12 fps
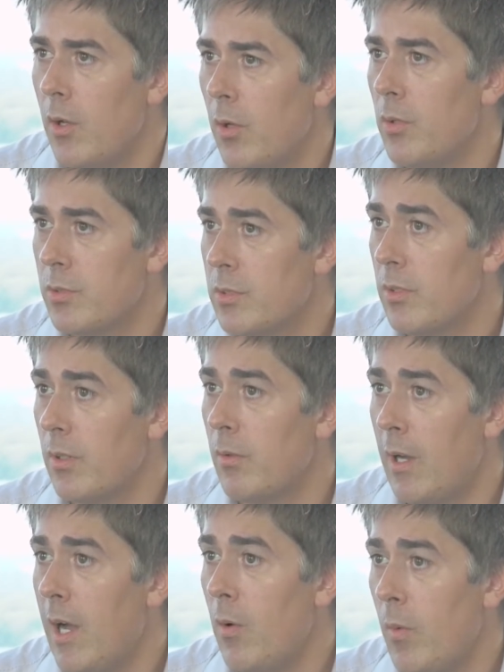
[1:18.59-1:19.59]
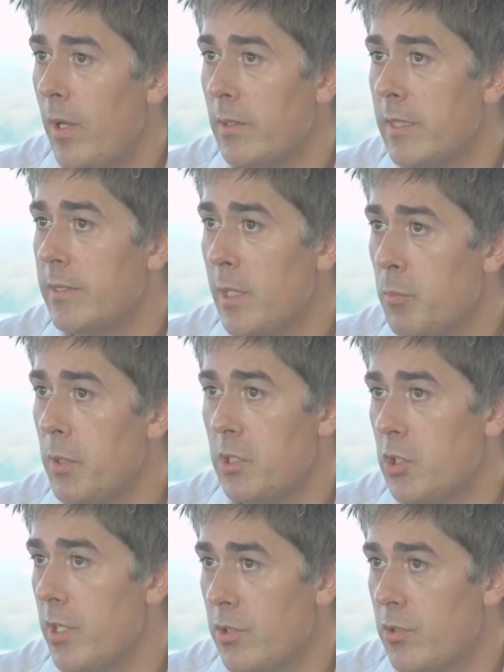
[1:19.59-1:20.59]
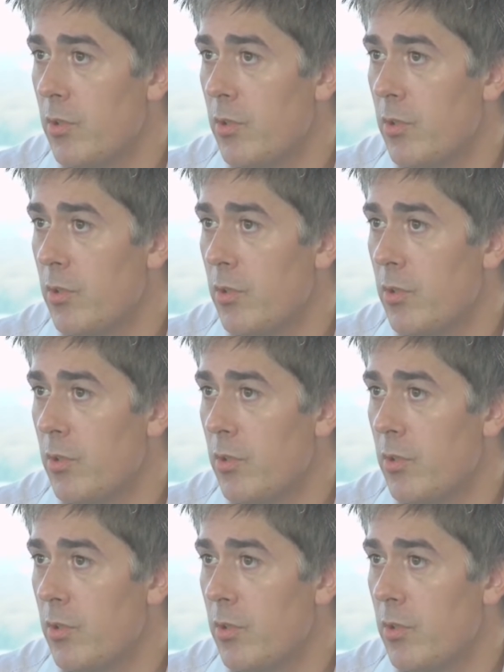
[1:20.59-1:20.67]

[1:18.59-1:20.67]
also how well did they pitch their